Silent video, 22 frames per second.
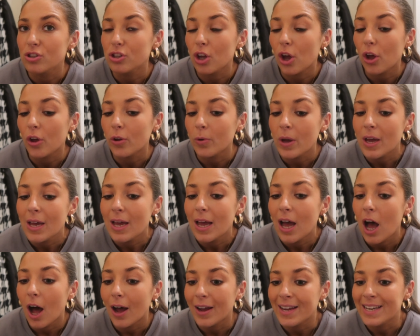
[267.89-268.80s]
so
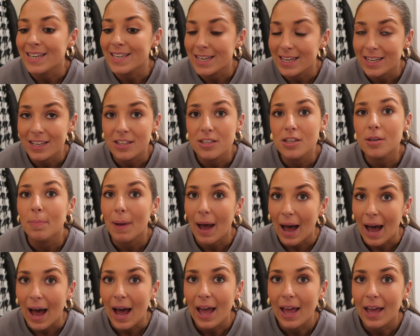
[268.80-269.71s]
I need to
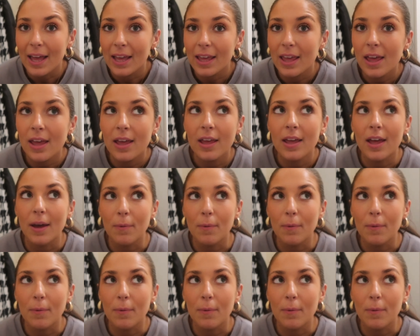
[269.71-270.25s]
pack.